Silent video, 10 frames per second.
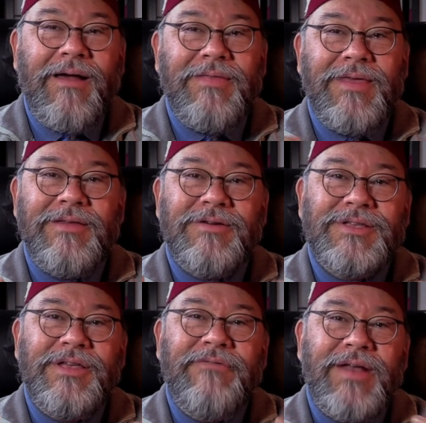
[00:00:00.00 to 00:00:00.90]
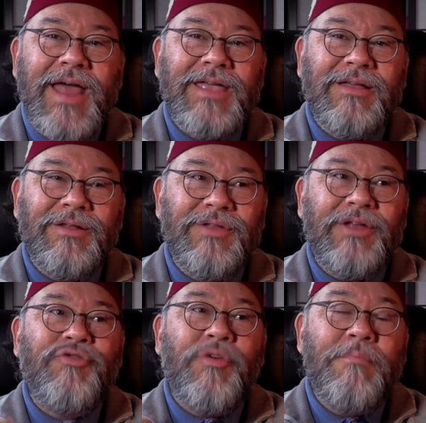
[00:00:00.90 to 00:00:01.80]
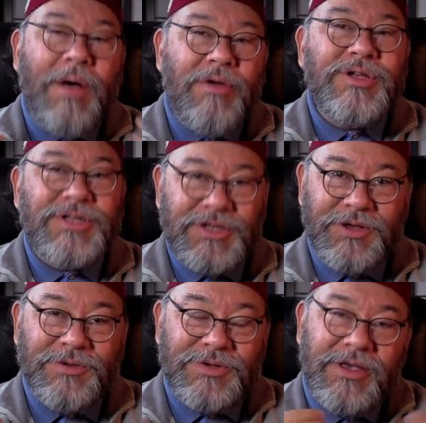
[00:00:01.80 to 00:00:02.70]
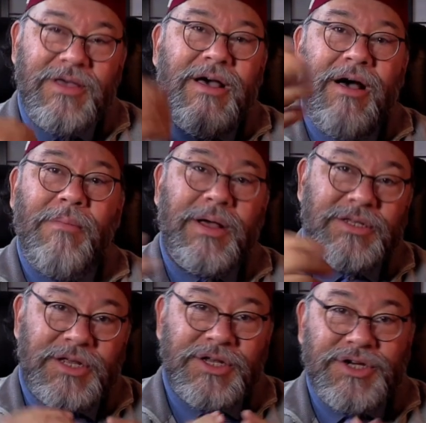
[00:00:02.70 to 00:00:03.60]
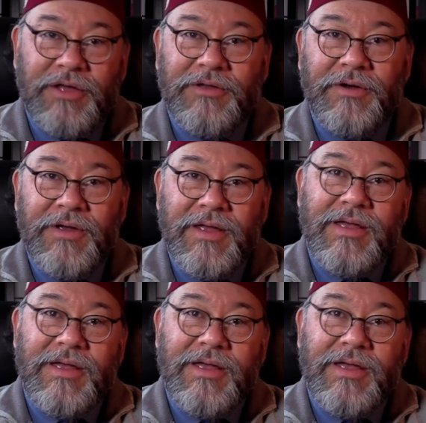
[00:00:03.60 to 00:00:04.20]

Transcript: And then there's the vernacular that trombonists use amongst each other